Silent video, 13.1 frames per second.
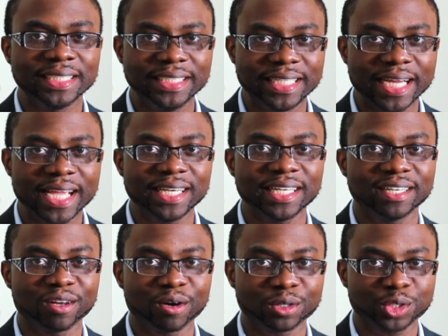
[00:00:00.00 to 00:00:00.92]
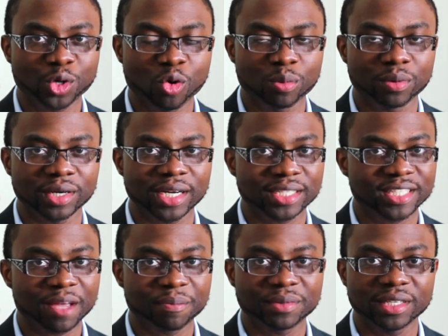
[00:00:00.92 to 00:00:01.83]
a date in October,
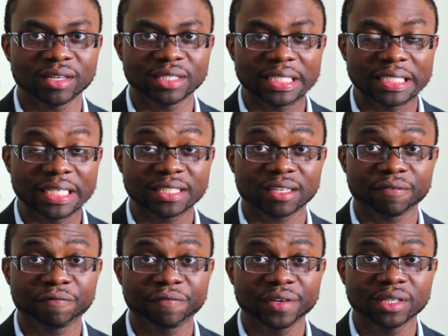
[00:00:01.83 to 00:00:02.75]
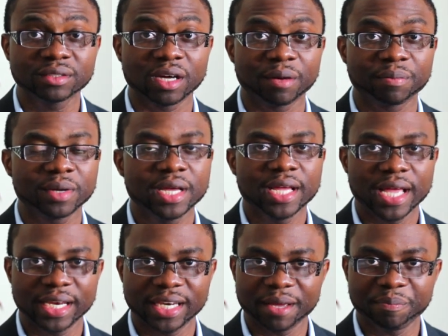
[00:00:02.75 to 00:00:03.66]
except the dates are filled up,
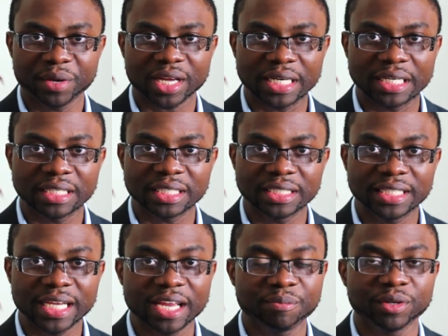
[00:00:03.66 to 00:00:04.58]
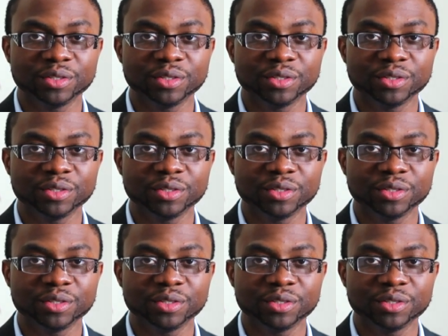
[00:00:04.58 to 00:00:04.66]
and then pick another date.